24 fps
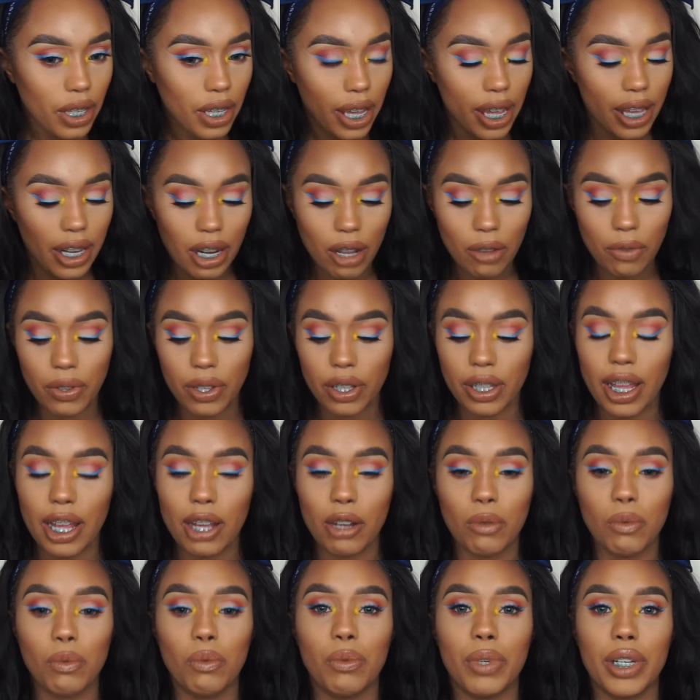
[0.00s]
And I feel
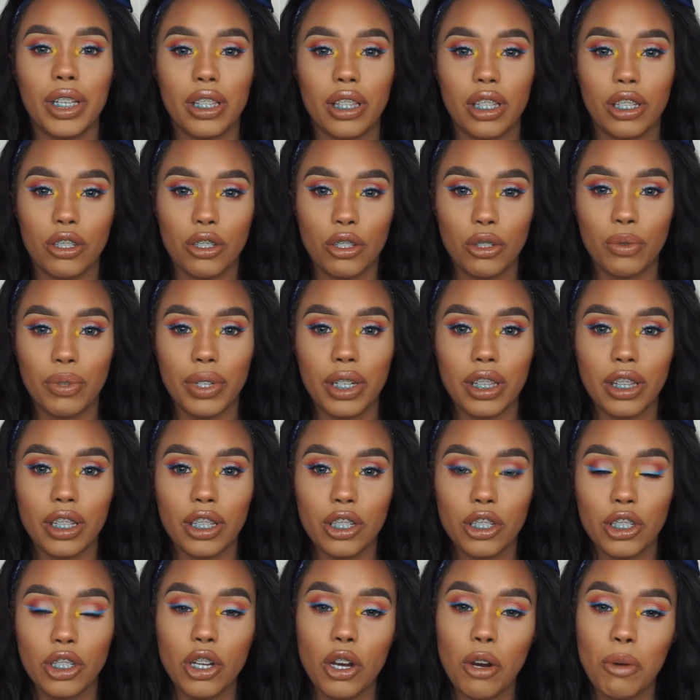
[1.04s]
like with doing the
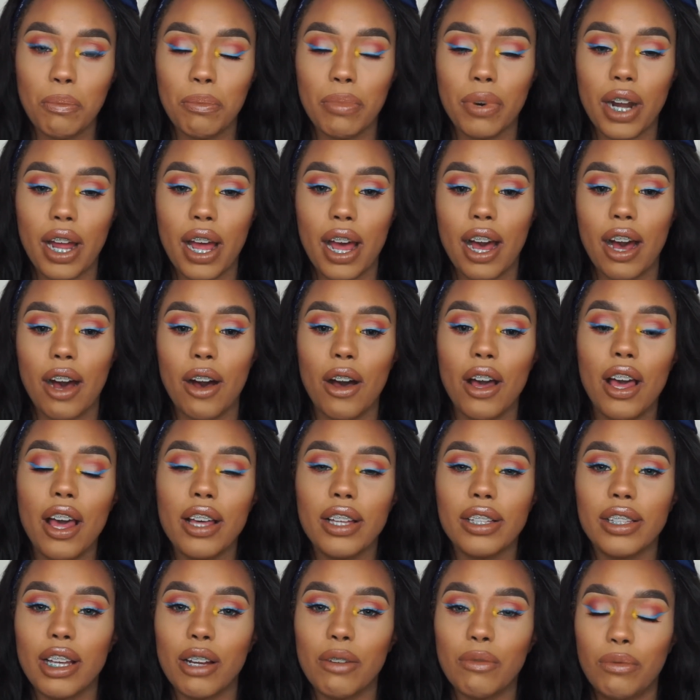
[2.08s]
soap brow,
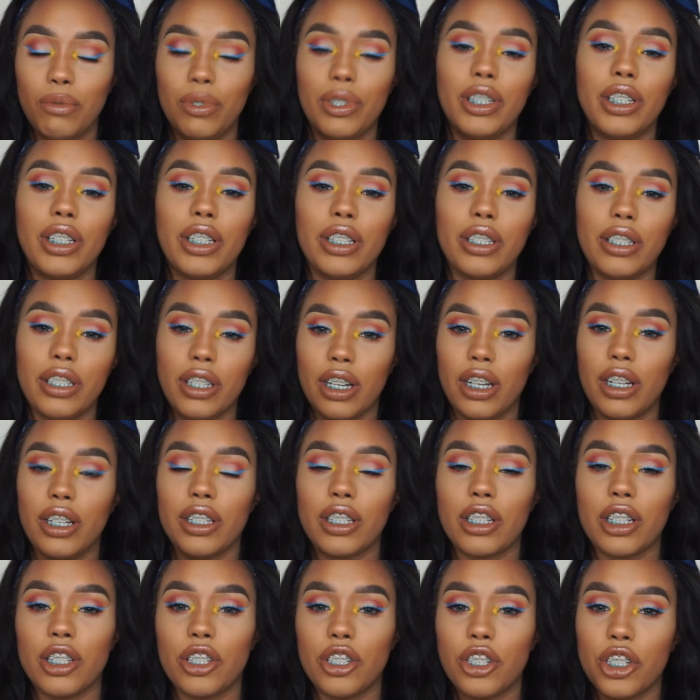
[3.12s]
that really
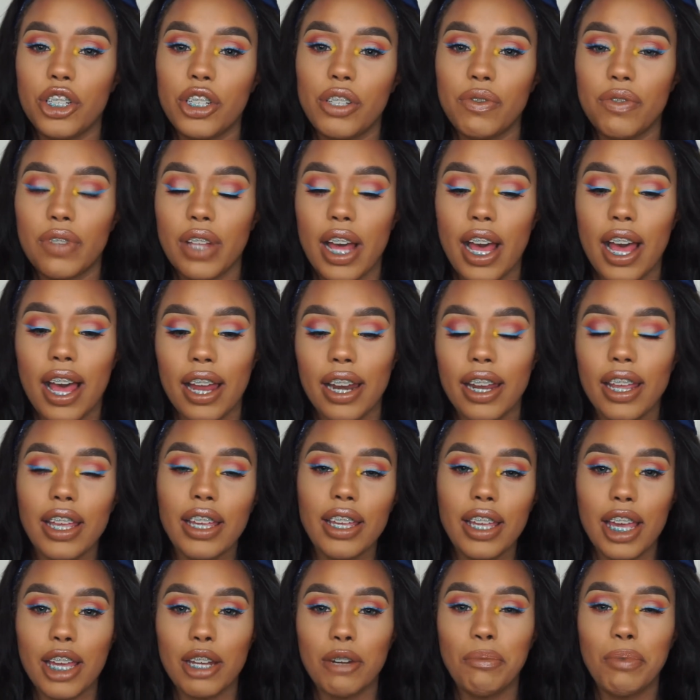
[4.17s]
does achieve that
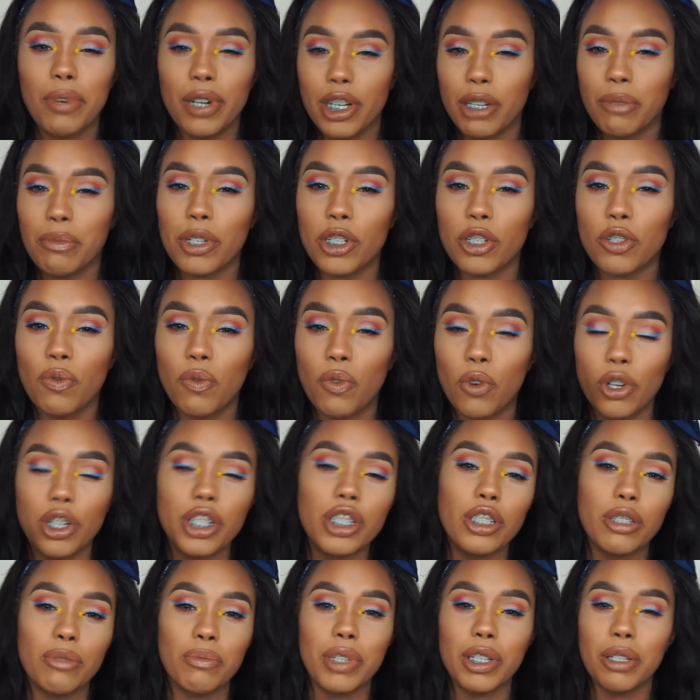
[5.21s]
and it pretty much
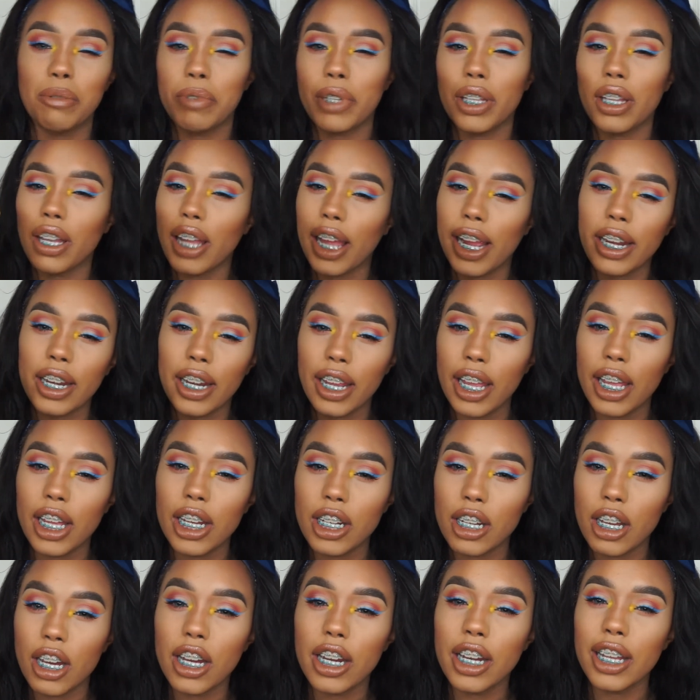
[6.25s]
forces me to be a light
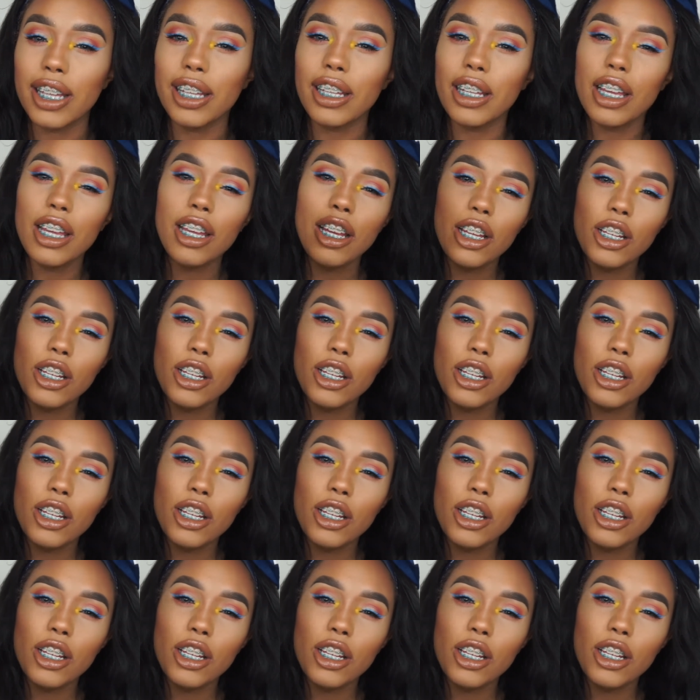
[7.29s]
hand on it.